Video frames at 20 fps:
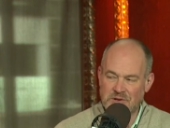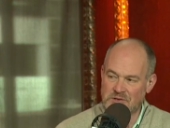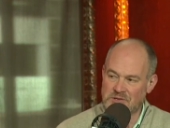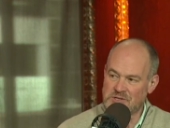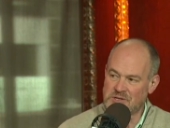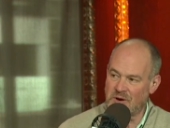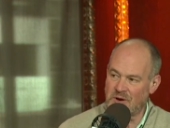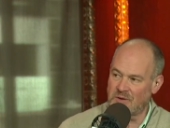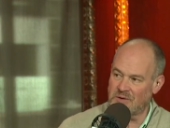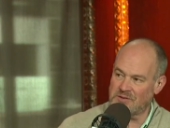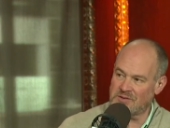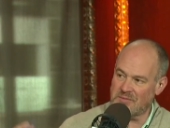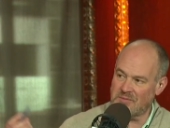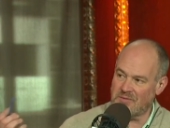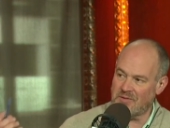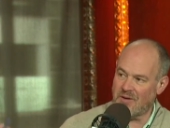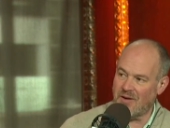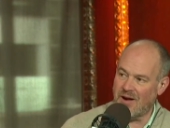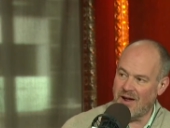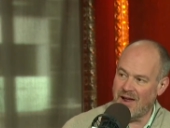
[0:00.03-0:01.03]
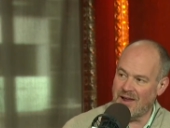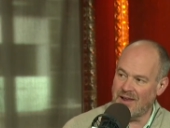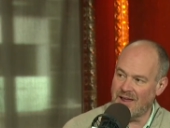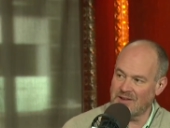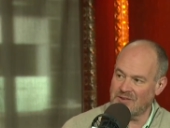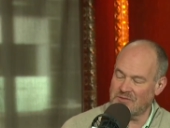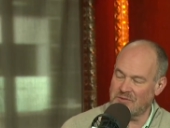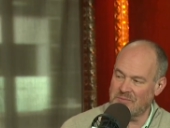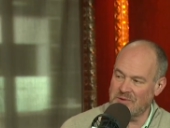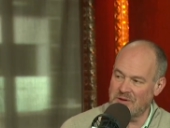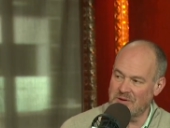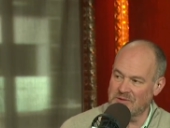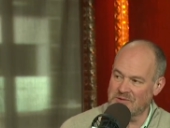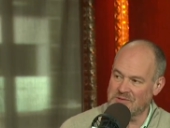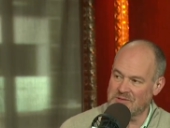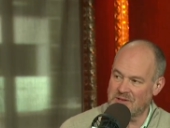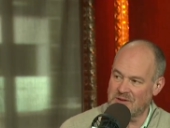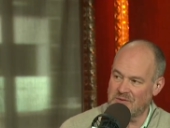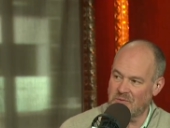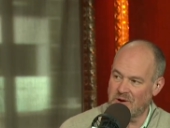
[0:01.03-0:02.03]
just showed some of our highlights from
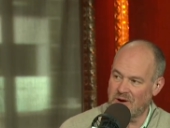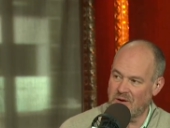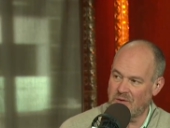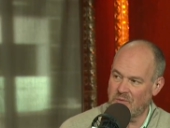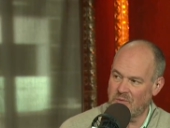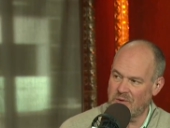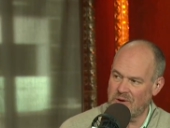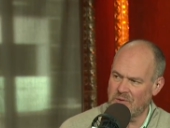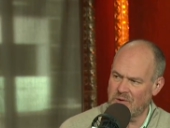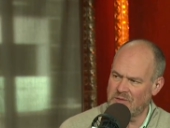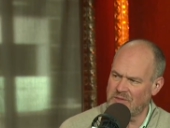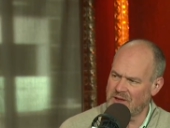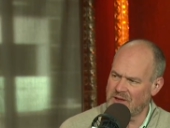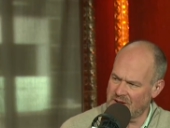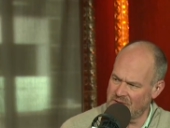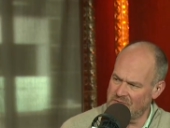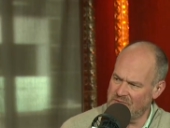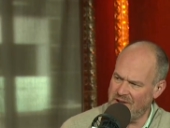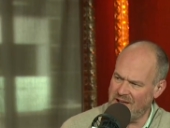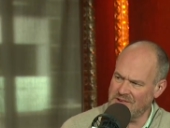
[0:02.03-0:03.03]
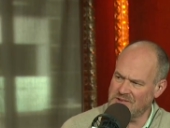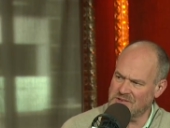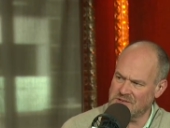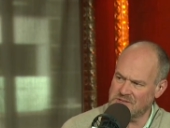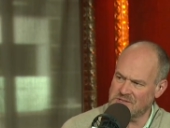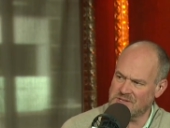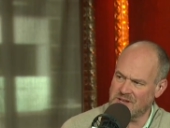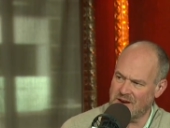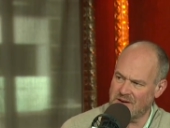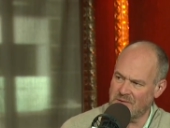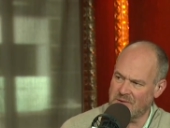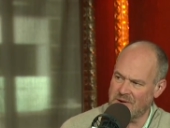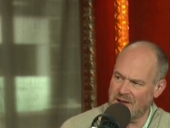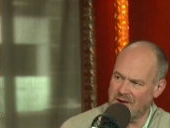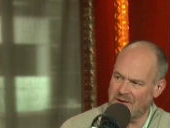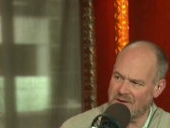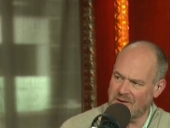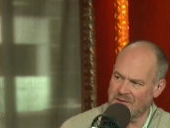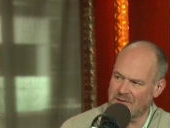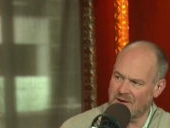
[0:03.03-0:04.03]
Houston where we were in the convention center. We
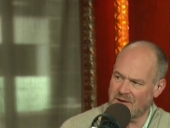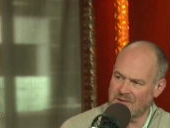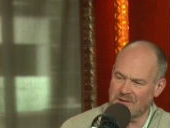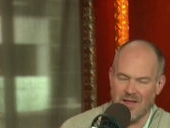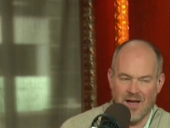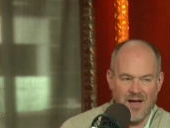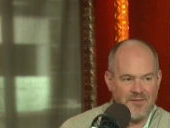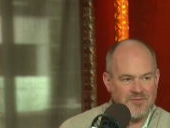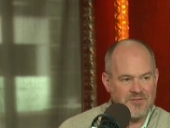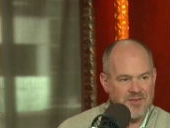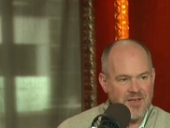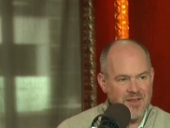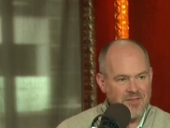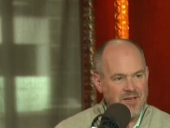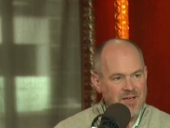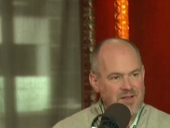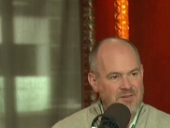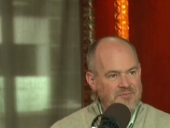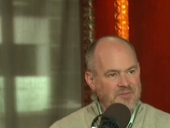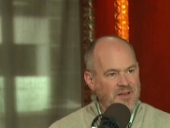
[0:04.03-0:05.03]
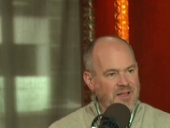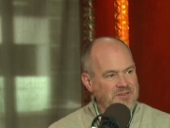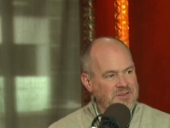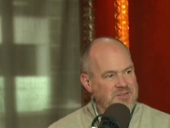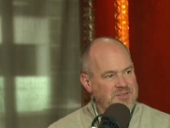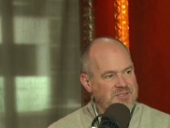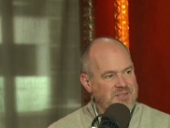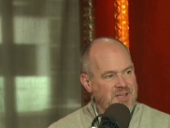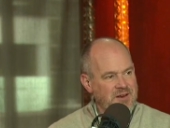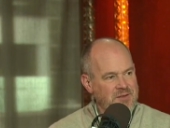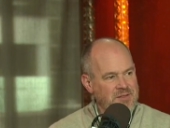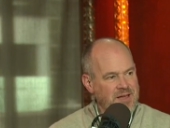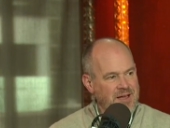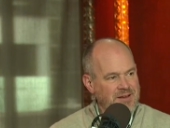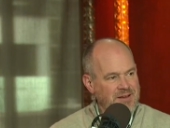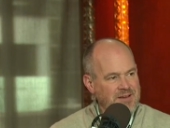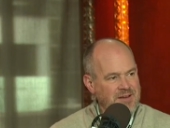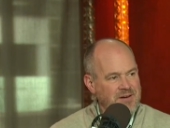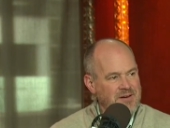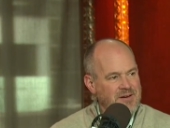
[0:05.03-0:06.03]
had our, our live set in the convention center
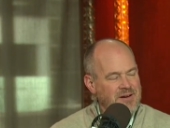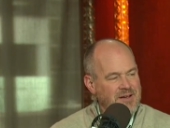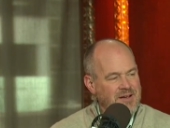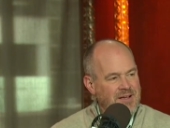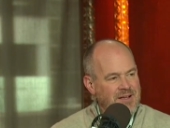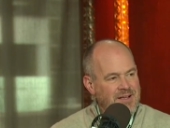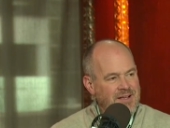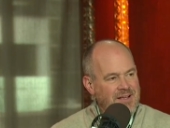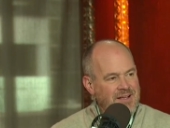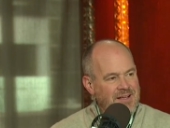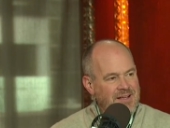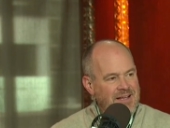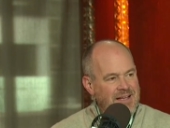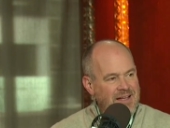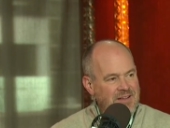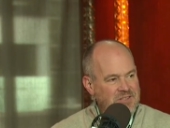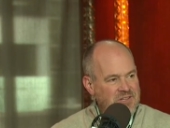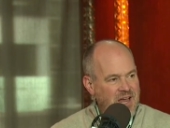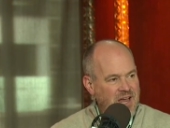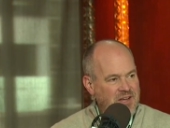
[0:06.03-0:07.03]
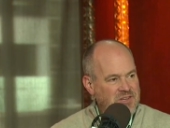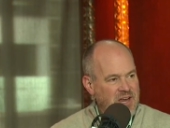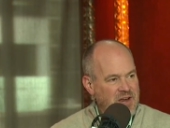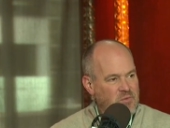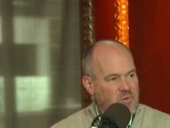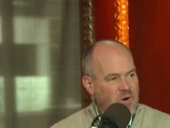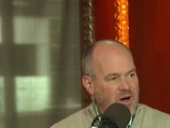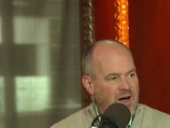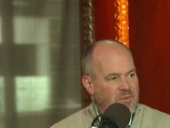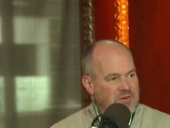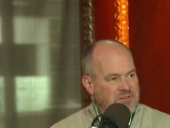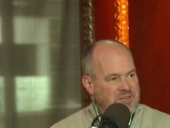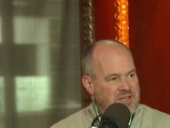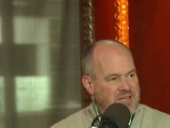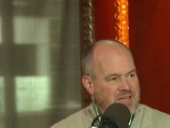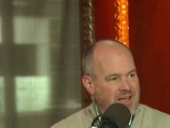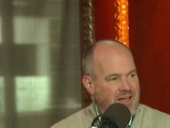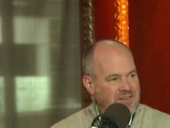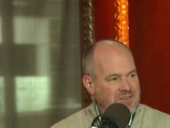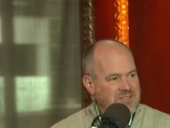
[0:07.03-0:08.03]
that year. And JJ Watt was a
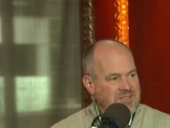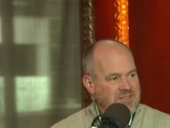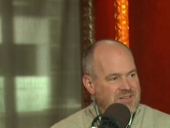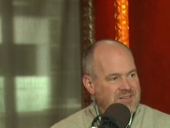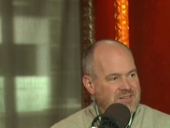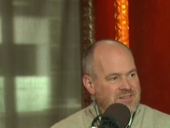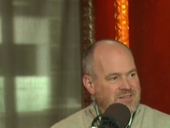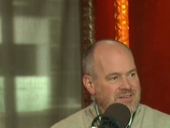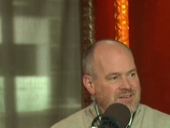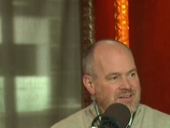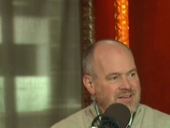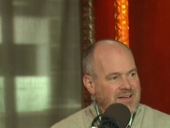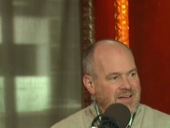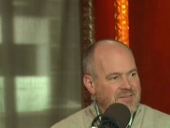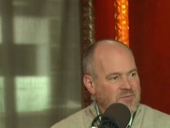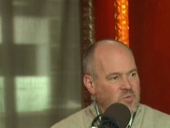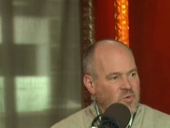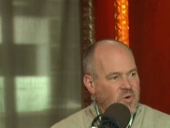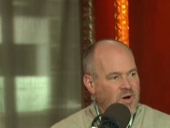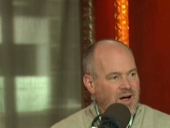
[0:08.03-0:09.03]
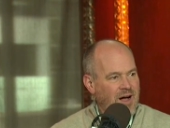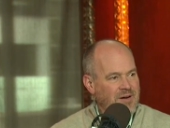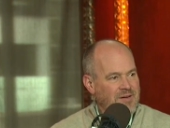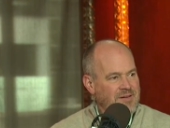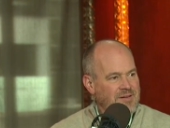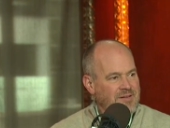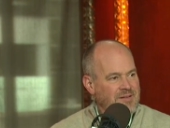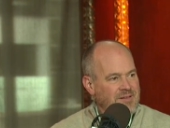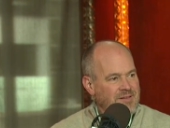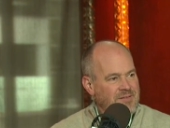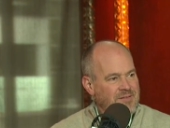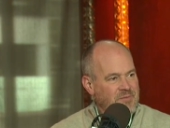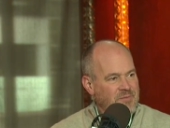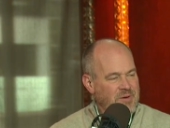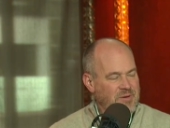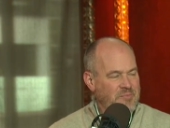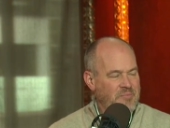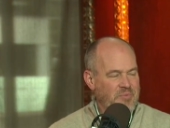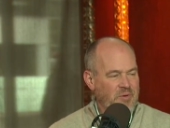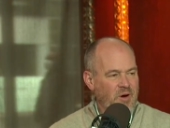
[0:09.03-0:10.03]
guest and and Watt we
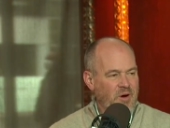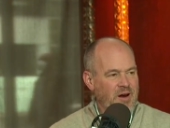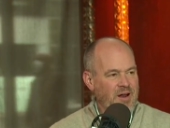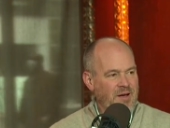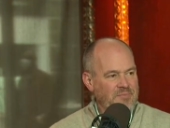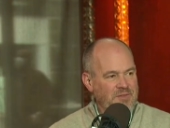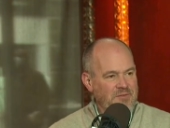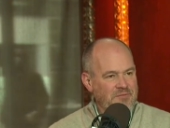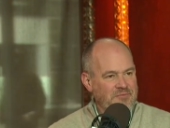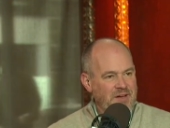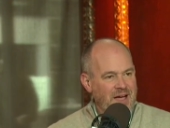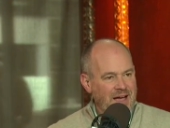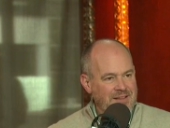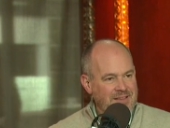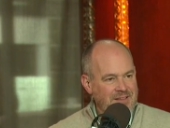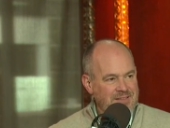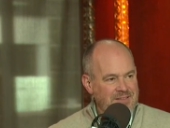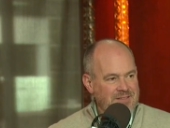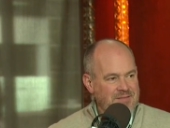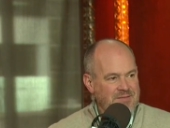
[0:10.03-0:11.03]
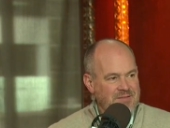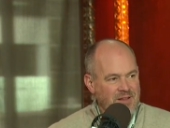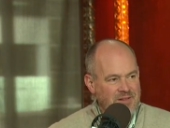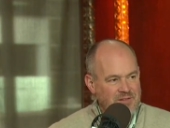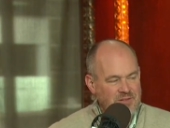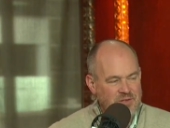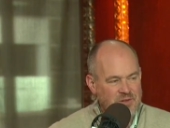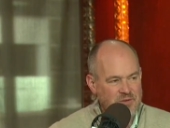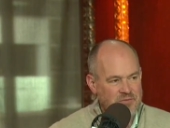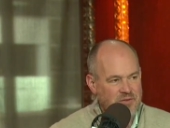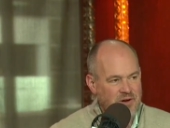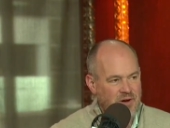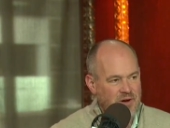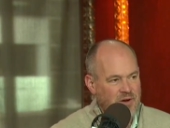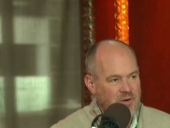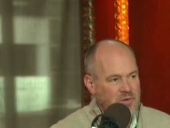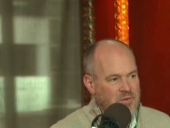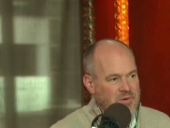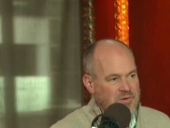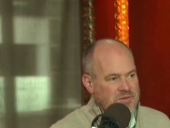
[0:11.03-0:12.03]
brought up the fact that Del
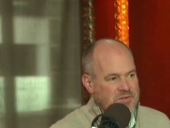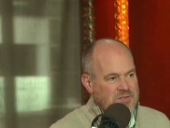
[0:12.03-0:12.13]
Tufo was